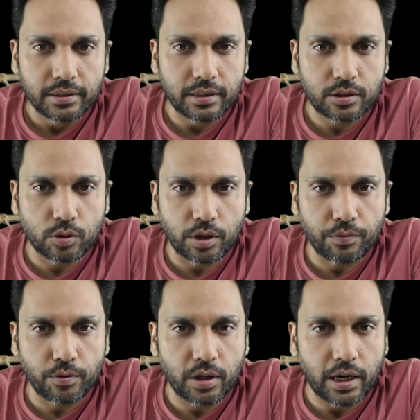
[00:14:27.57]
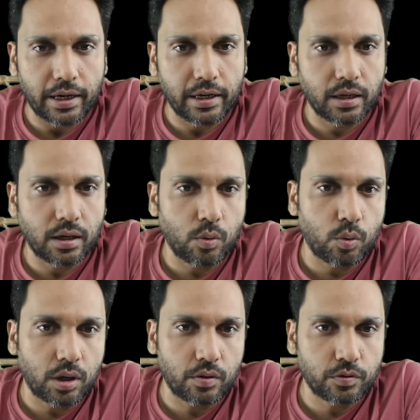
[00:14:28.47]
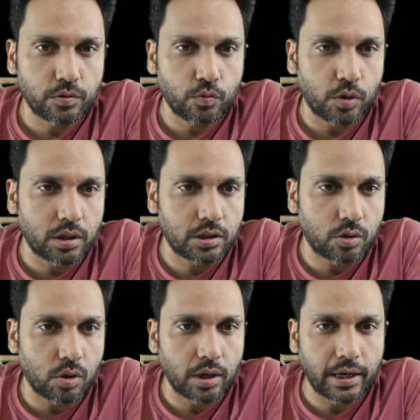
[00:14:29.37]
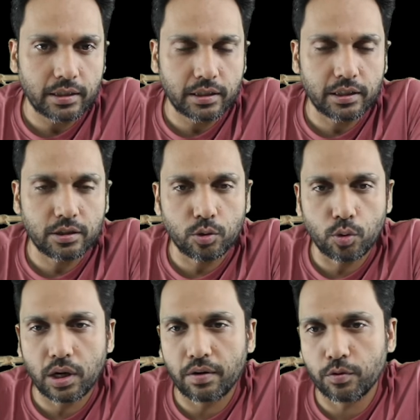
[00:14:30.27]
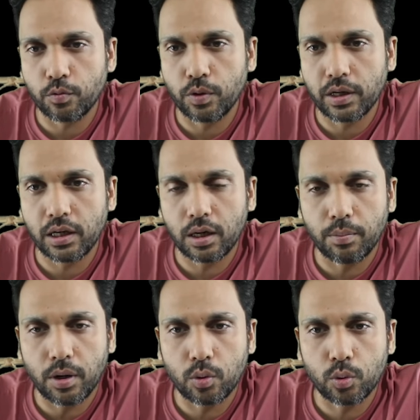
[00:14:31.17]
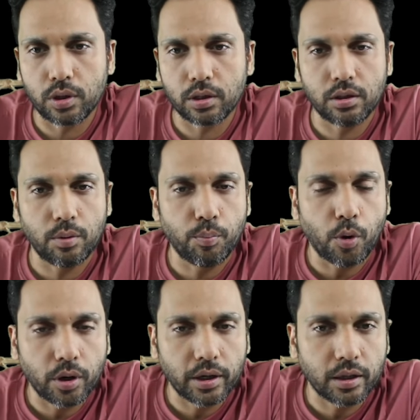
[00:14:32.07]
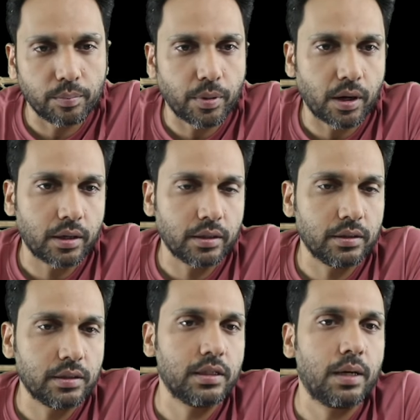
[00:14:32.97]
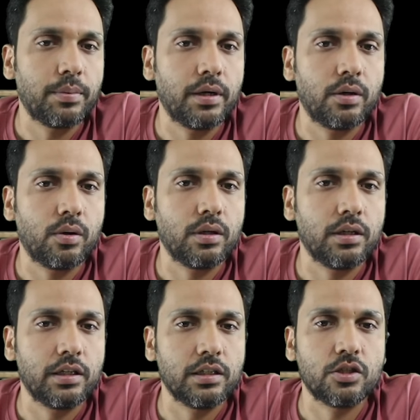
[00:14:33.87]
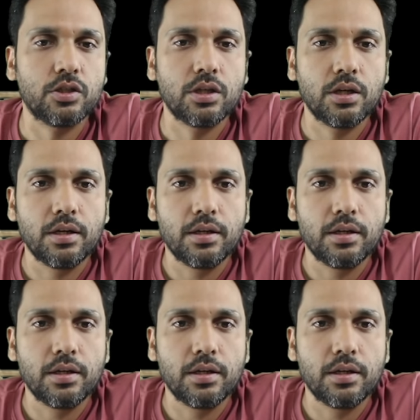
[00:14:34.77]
just to give you an idea what are strong acids. You don't have to worry about the bonding part in this chapter at all. It is